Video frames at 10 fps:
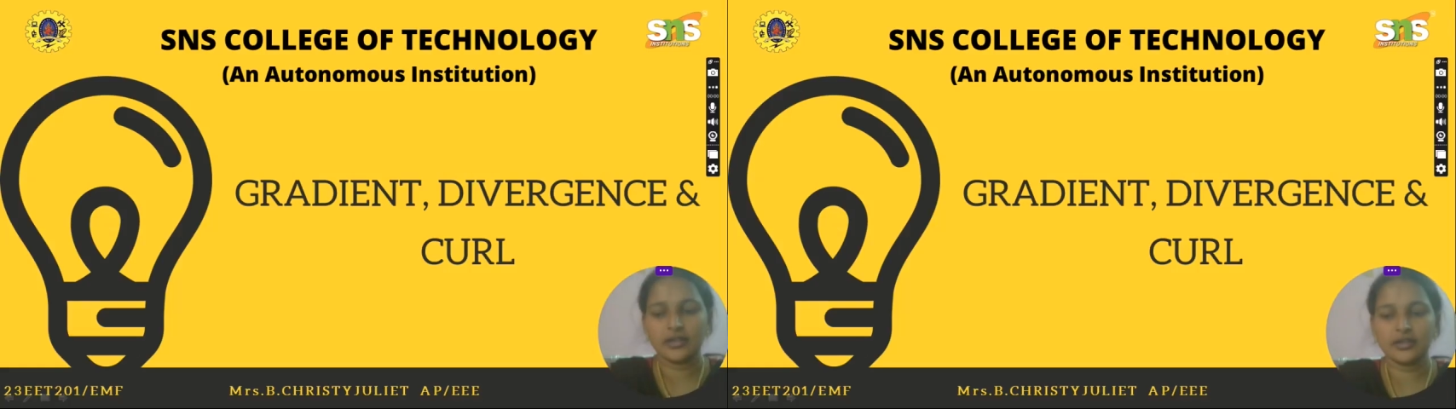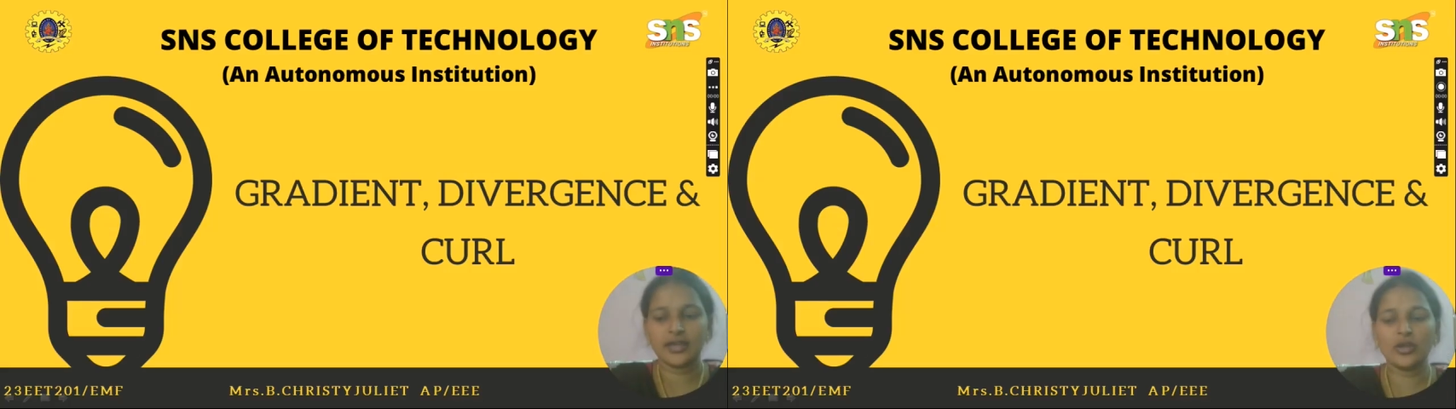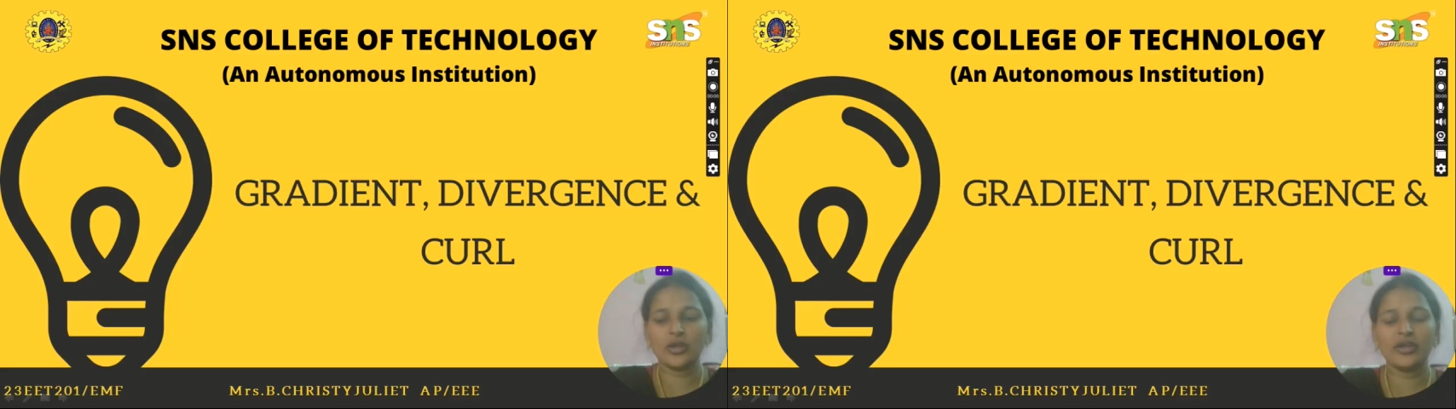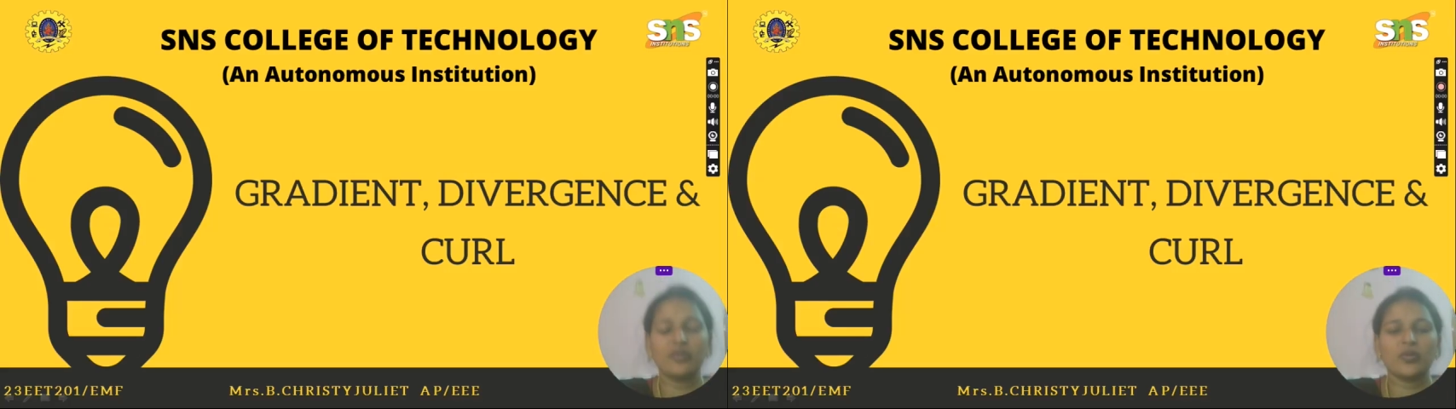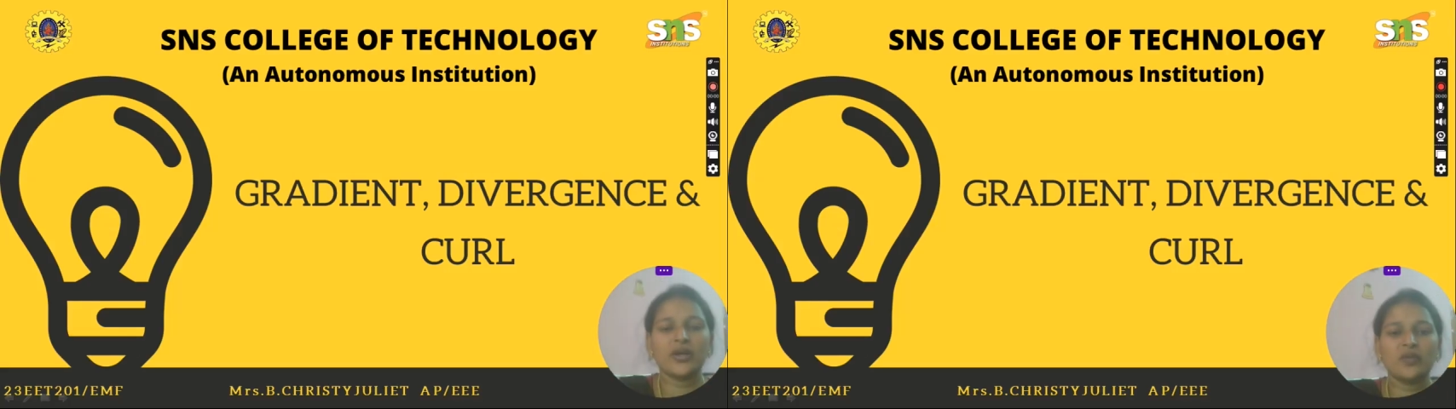Hello
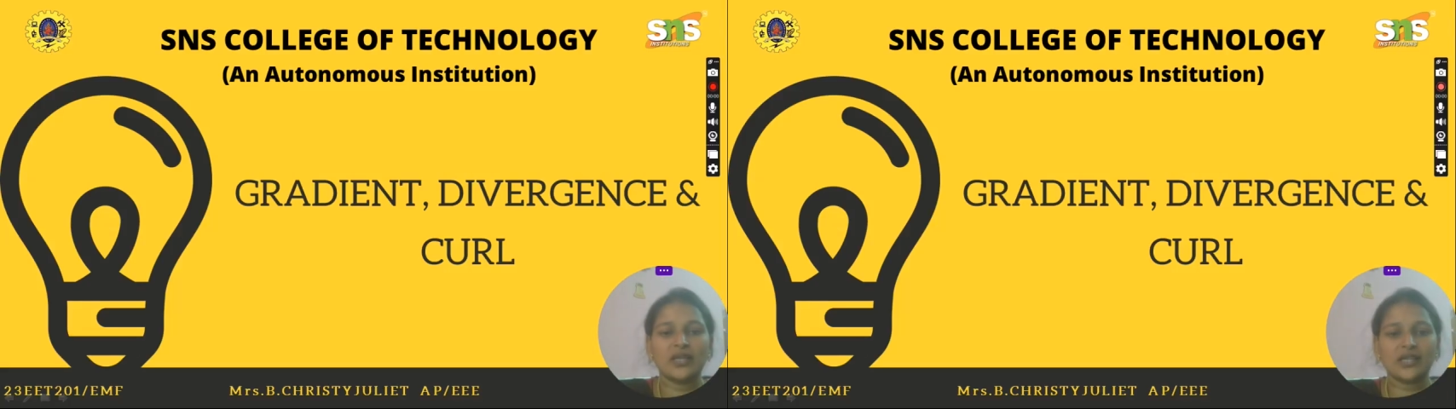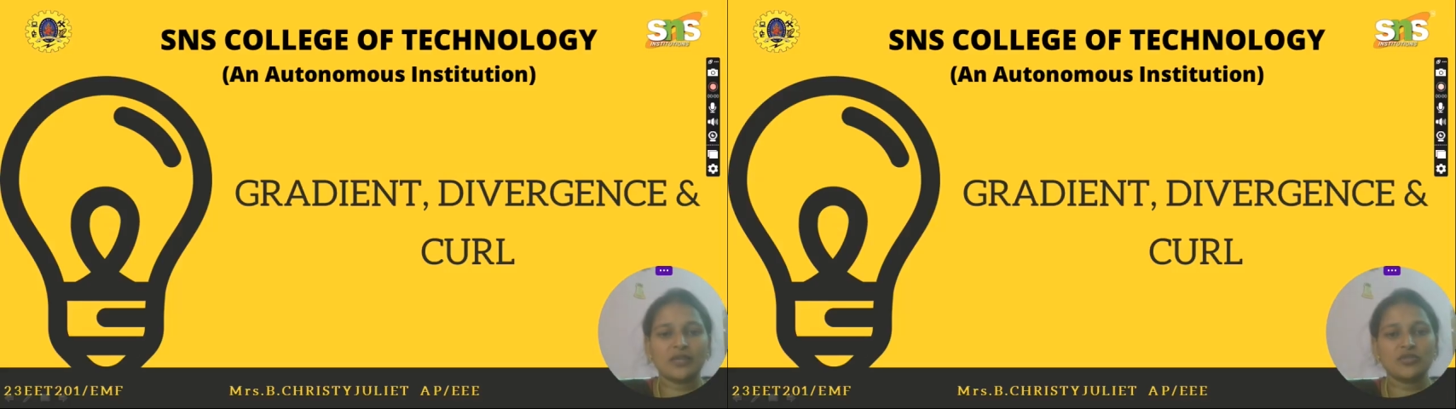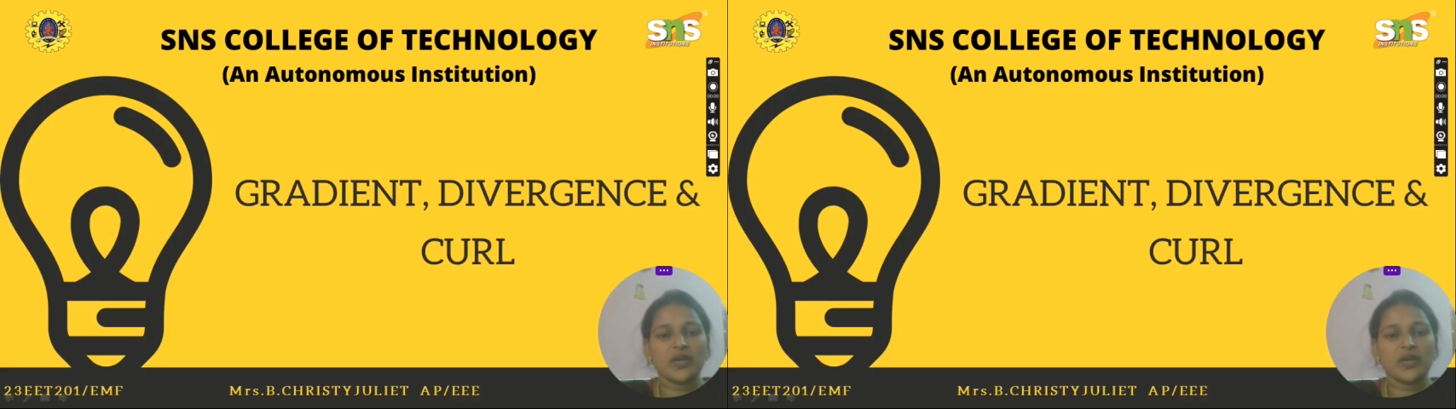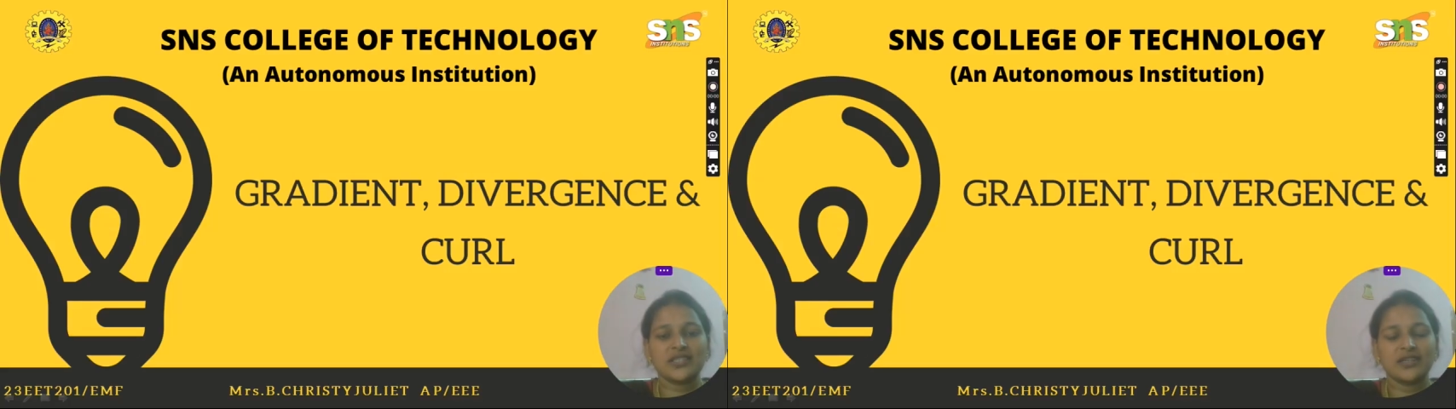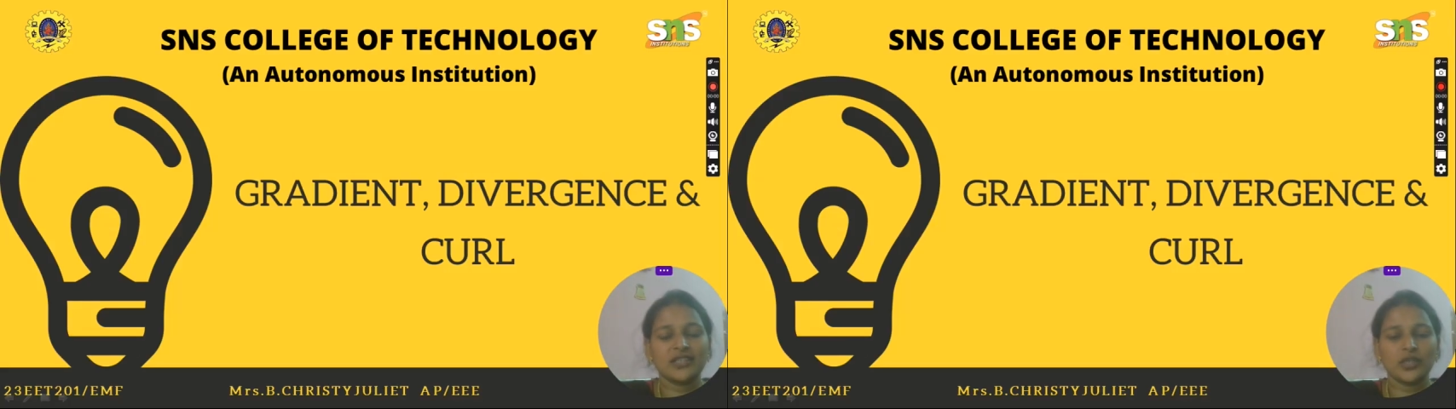everyone, welcome to yet another